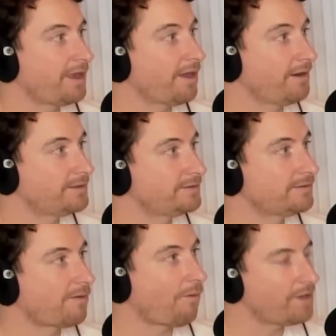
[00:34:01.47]
you go. Yeah.
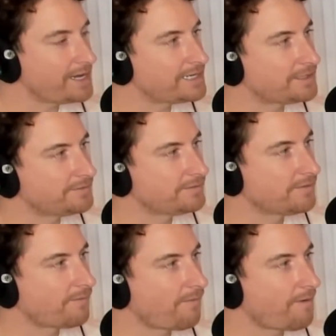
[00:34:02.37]
Wow.
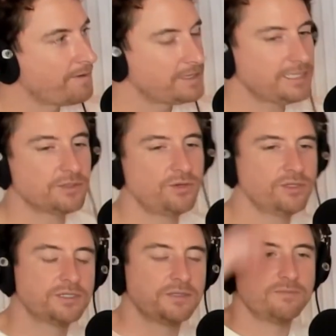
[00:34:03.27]
That's
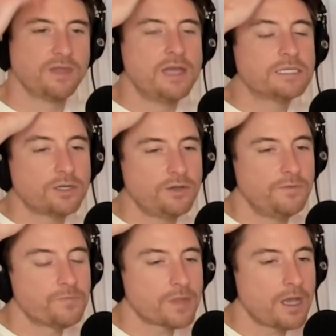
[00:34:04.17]
awesome. Yeah.
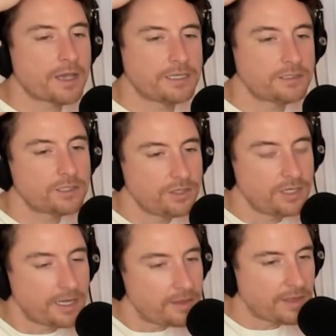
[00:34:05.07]
So,
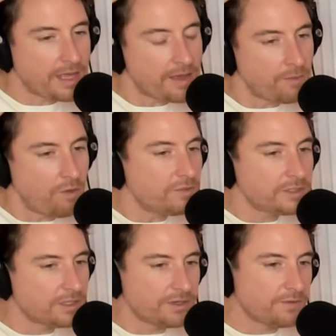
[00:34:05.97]
and then what
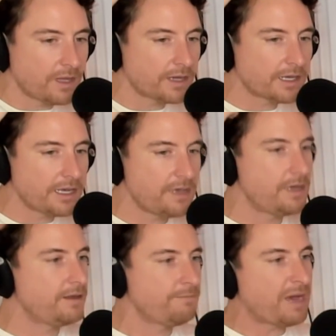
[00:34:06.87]
was your
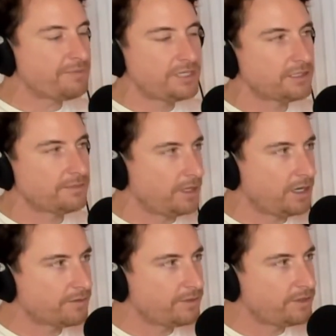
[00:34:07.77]
baptism
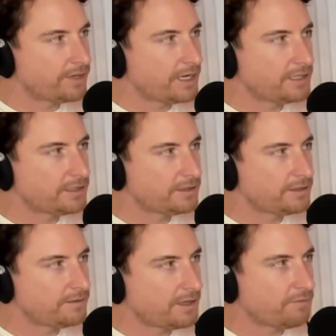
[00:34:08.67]
when you were getting
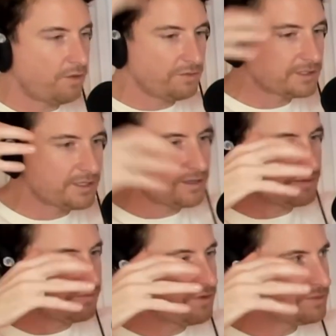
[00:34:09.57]
into what was
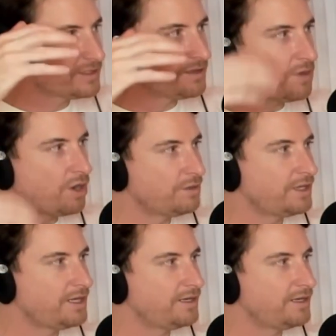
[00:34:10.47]
the moment that